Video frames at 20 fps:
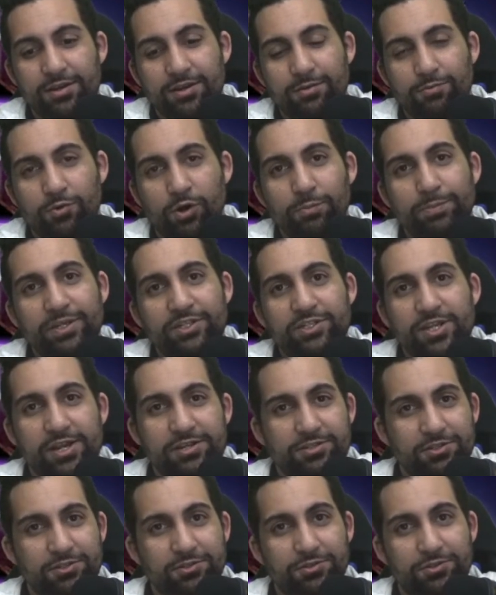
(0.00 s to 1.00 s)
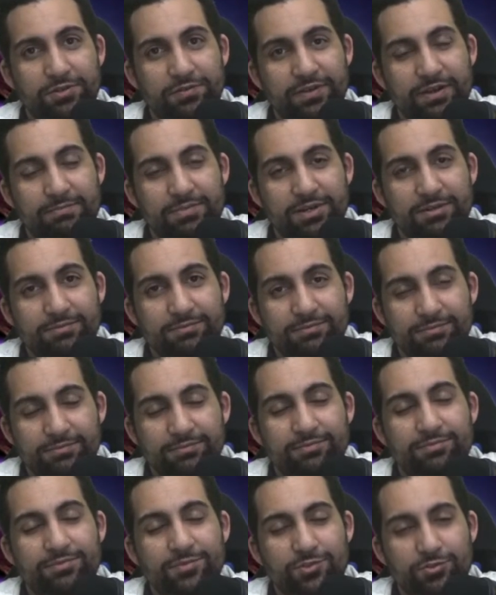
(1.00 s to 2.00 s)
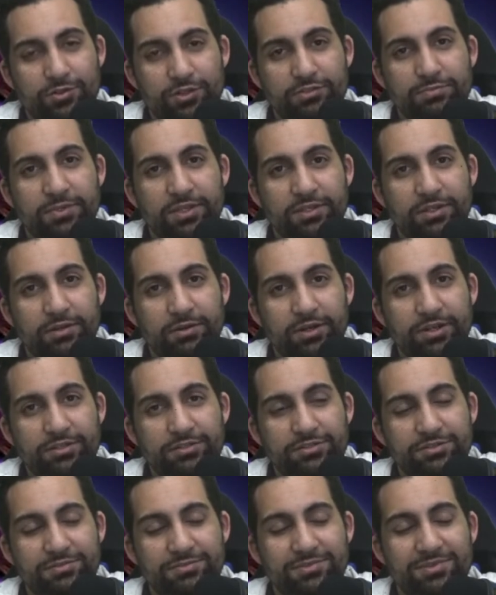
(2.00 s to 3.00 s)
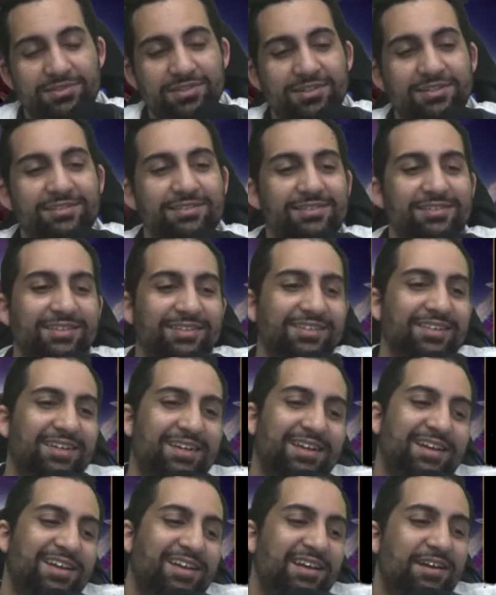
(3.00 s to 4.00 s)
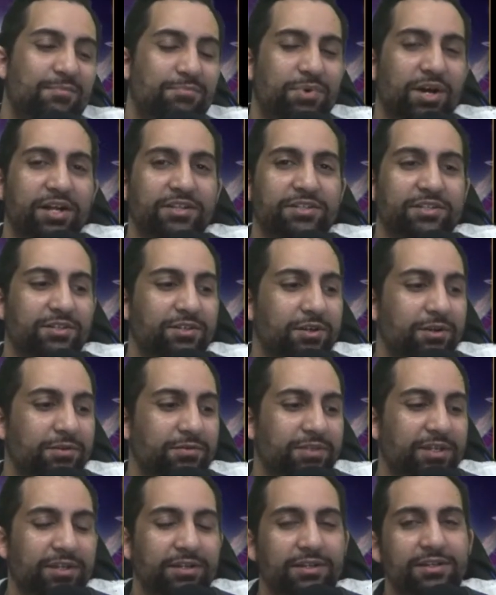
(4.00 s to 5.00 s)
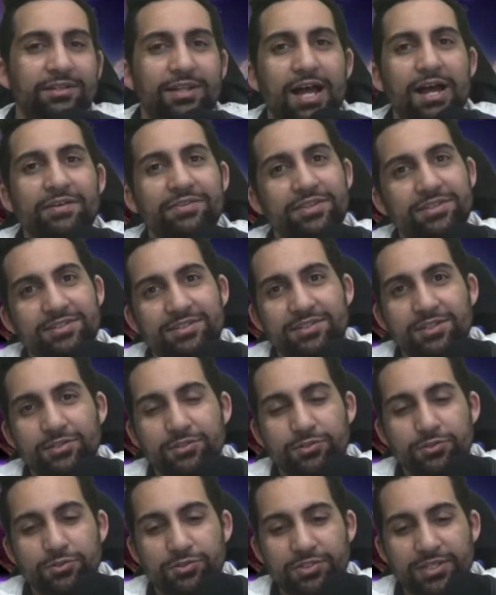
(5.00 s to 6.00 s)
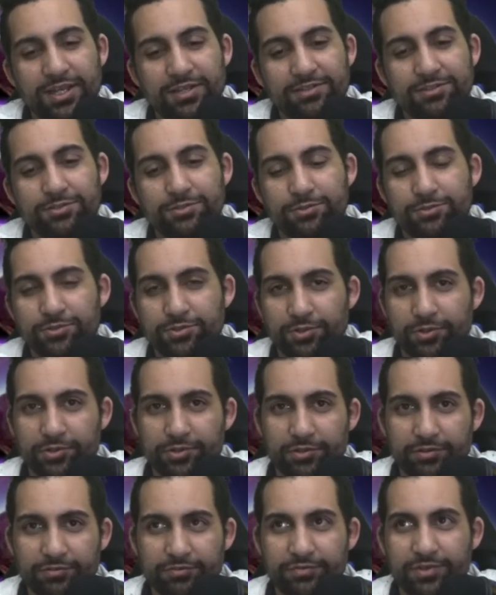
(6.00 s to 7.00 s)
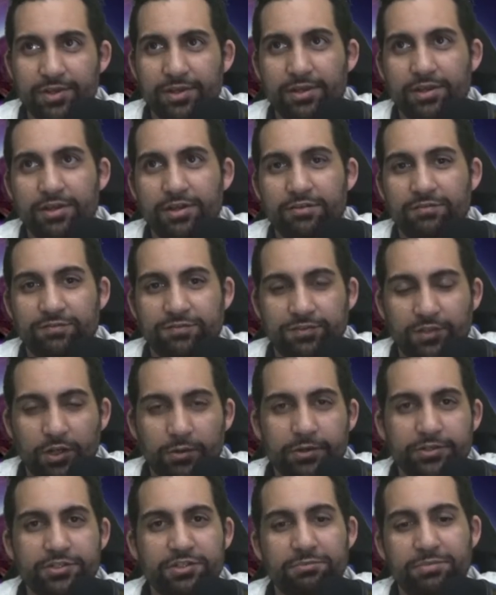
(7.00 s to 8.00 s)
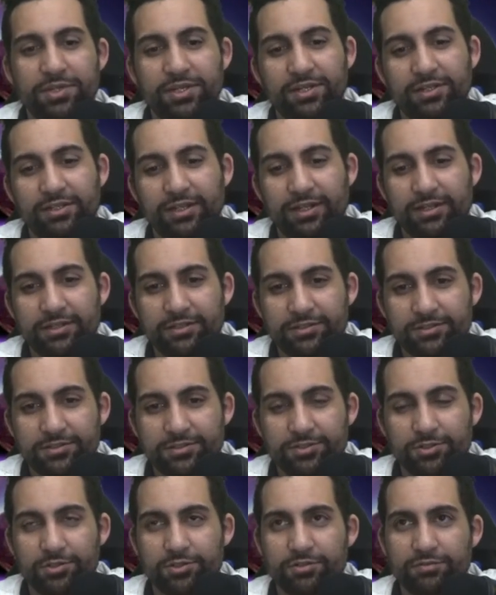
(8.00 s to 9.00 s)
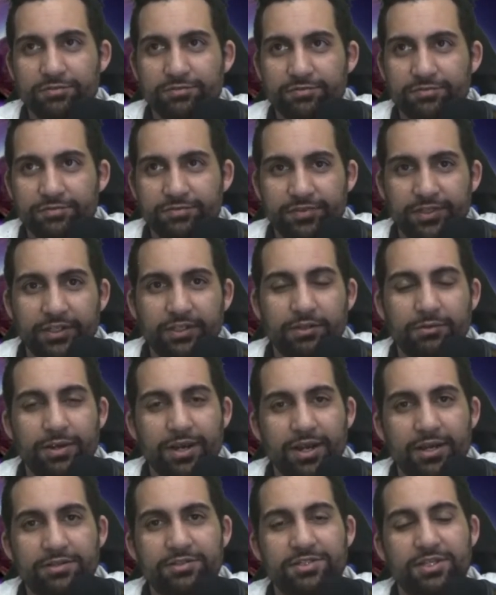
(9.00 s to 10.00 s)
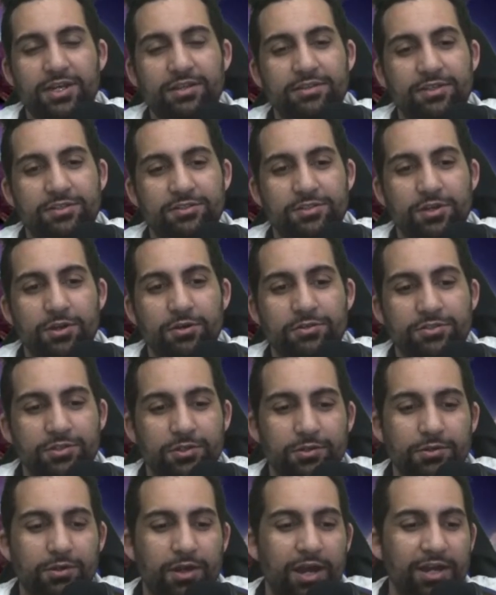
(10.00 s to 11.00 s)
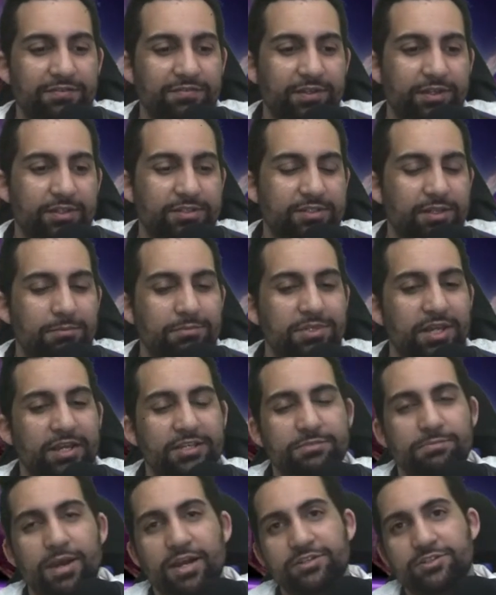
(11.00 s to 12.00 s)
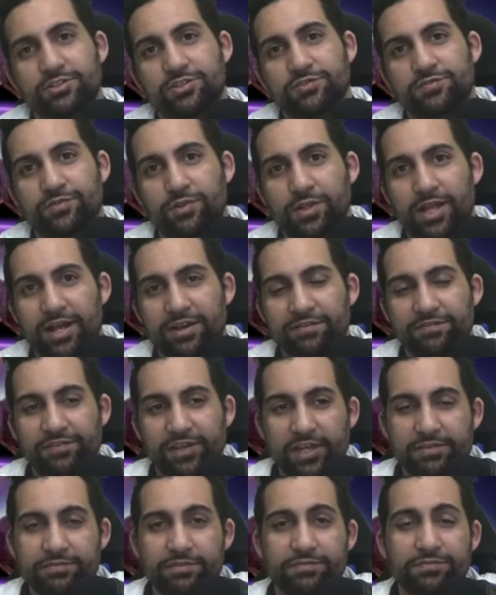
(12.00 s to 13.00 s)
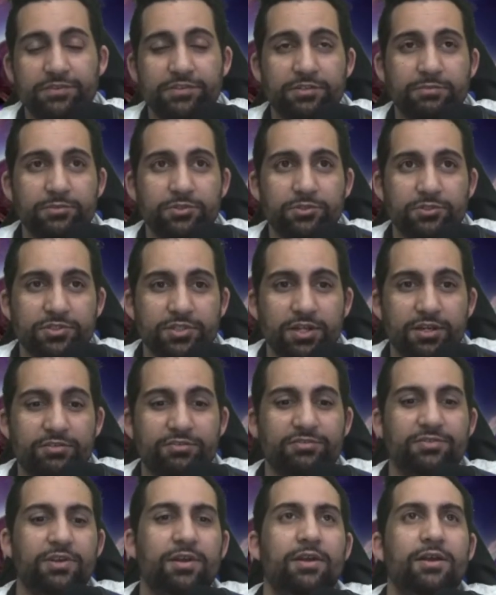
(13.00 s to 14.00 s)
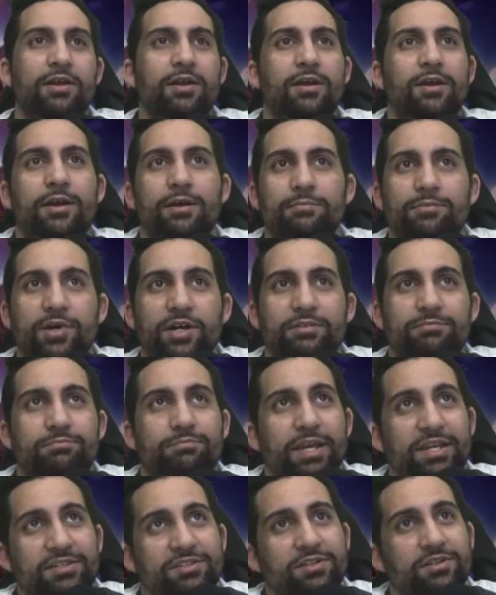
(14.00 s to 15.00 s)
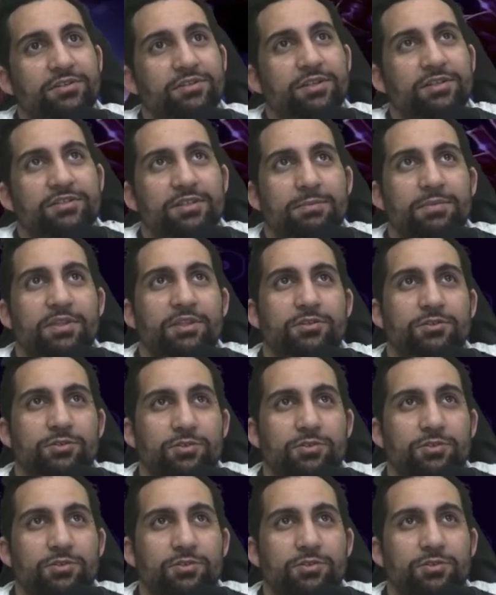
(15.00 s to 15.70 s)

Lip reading: won't be changed until November. Trust me, there is. But they're going to allow the new set to sort of flourish a bit, let it sort of feel around, see how things go. So I think some decks might just fall out of favor for some new stuff, but based on some of the new